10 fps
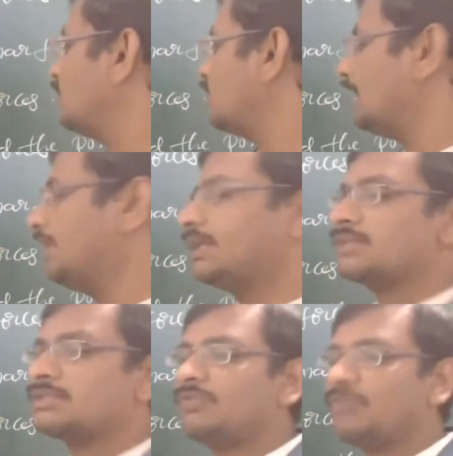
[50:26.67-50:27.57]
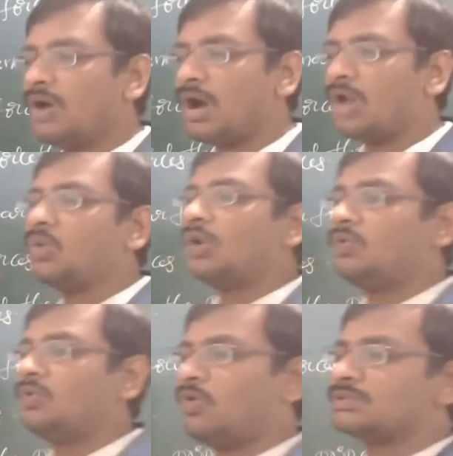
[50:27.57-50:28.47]
in case of
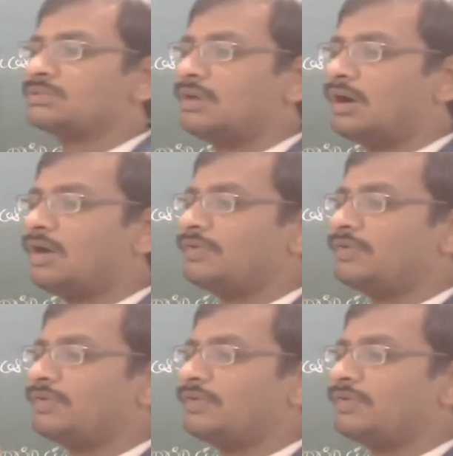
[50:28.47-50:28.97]
unknown force of an